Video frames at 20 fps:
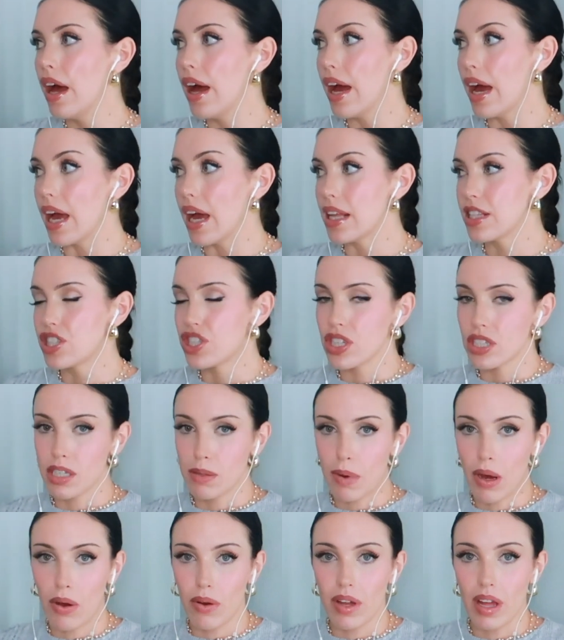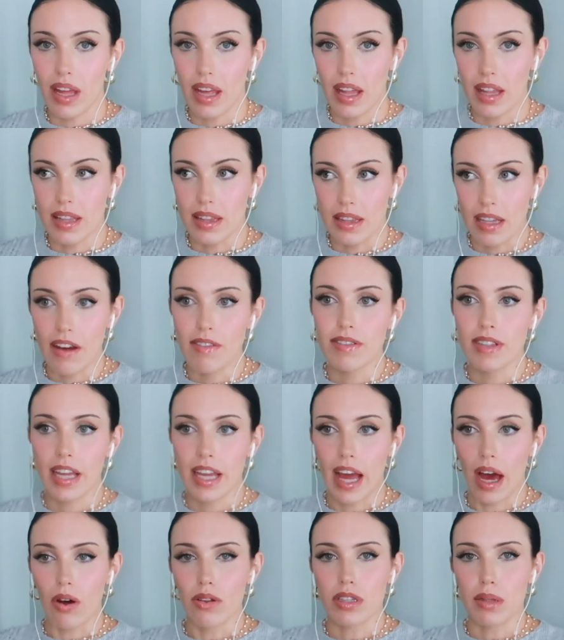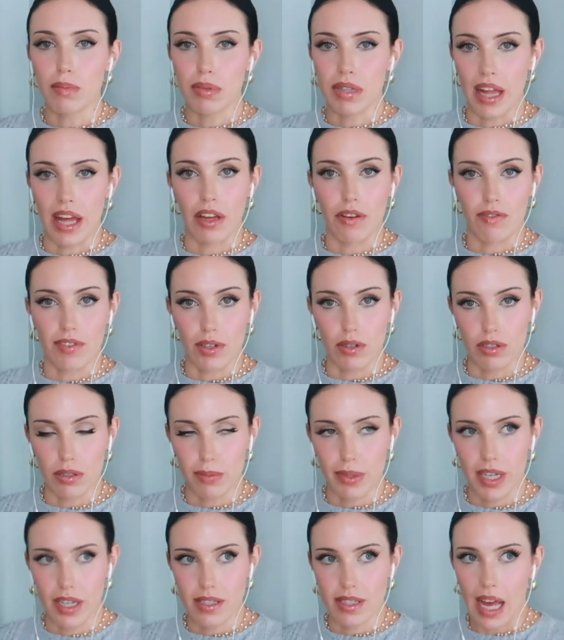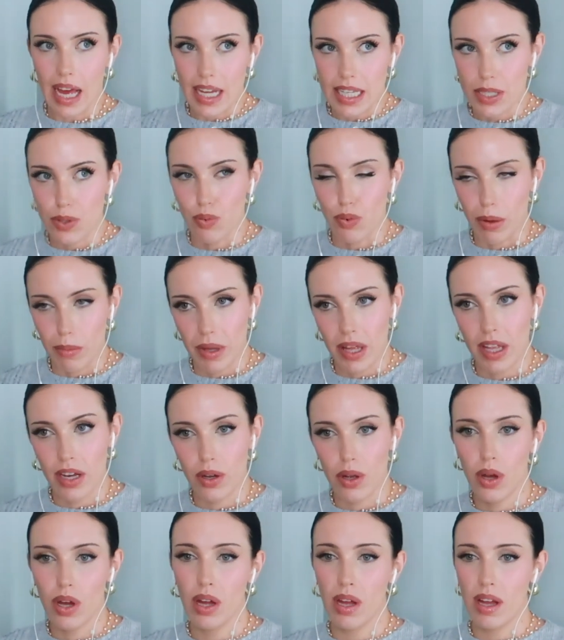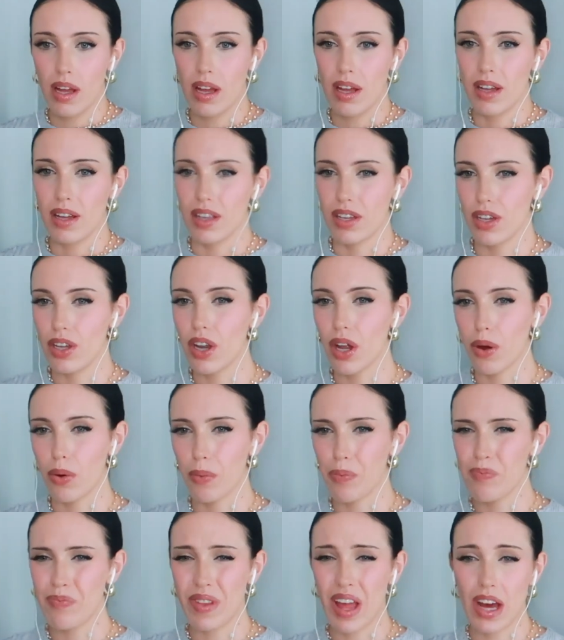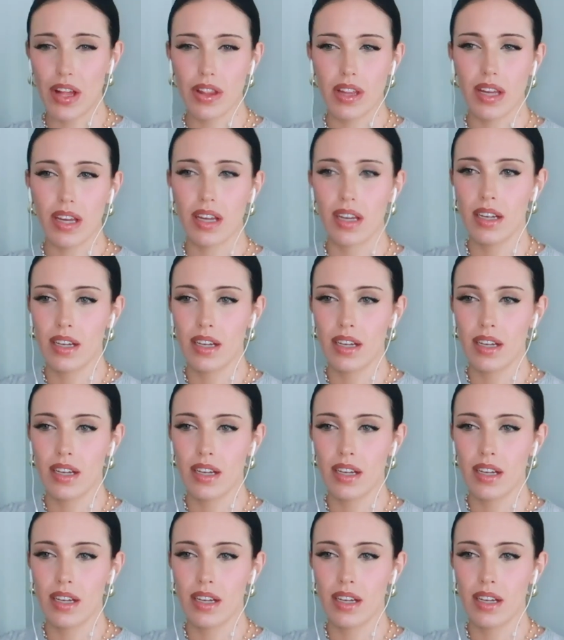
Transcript: It's just about leveling out the playing field, because as women, you know, I think